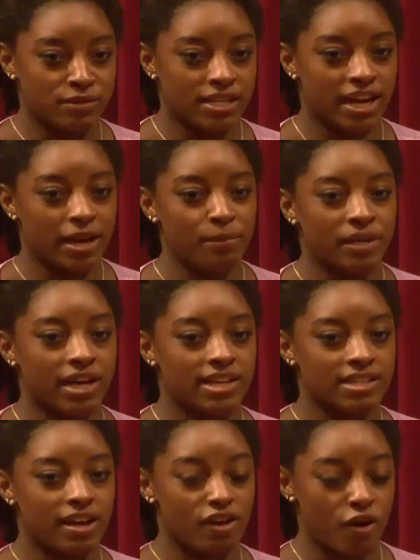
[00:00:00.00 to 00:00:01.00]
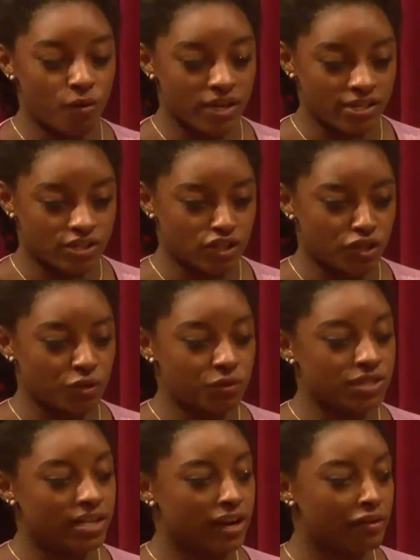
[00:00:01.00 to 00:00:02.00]
today, because I always knew
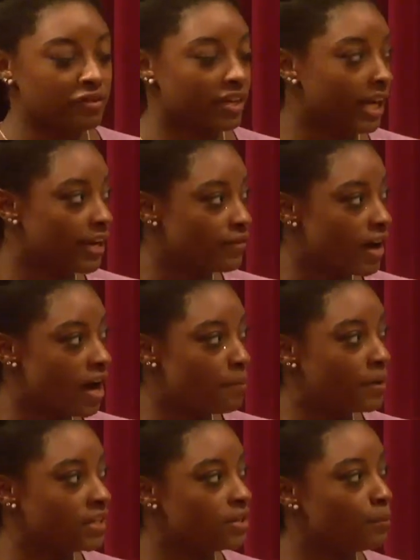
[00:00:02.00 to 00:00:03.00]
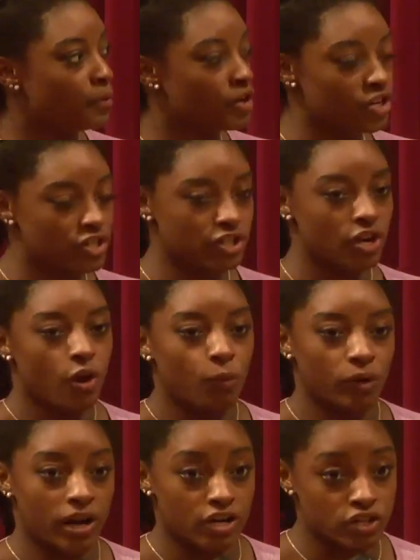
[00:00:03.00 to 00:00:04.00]
to never give up and to push
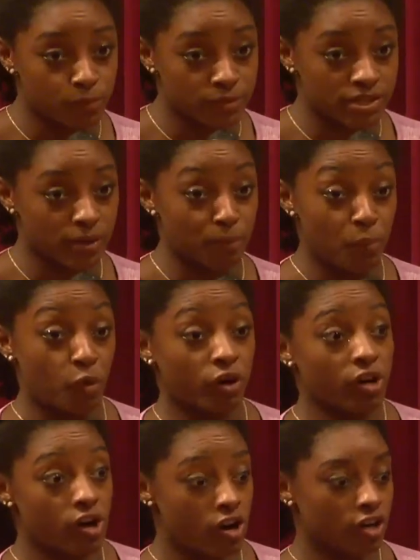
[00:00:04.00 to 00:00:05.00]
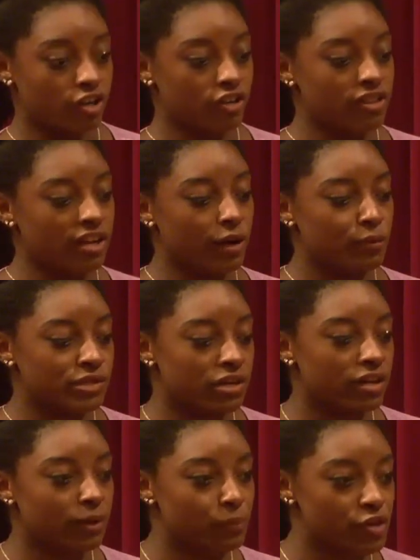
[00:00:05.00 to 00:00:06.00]
one hundred percent more harder than I was
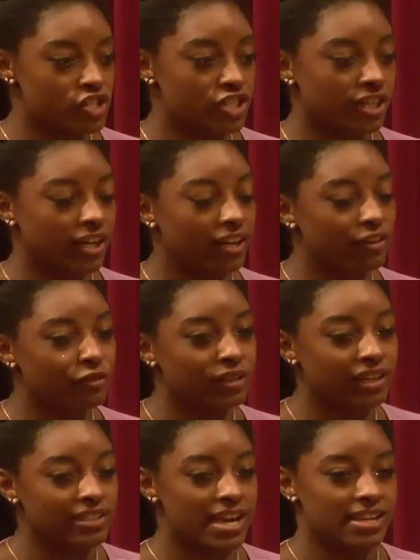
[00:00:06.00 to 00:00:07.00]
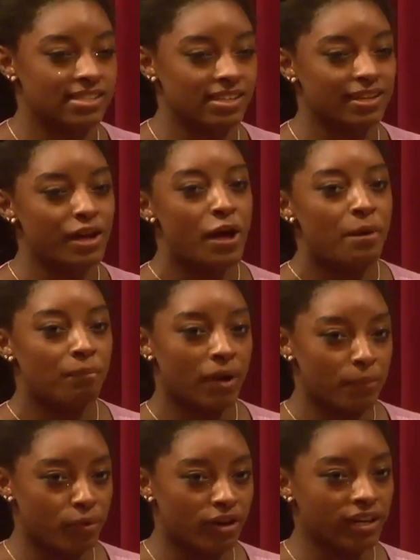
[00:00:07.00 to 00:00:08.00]
already pushing, and it really tested
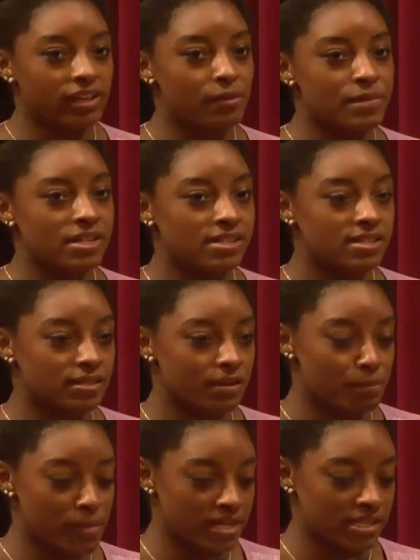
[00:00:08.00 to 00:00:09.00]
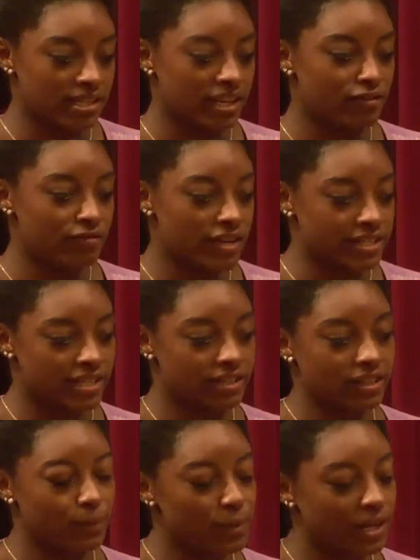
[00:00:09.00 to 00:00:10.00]
my body limits mentally and
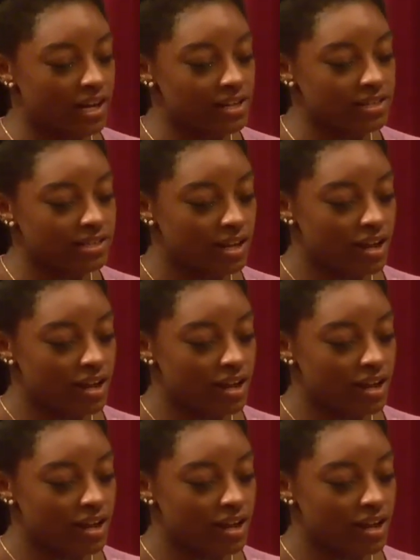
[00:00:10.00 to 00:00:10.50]
physically, because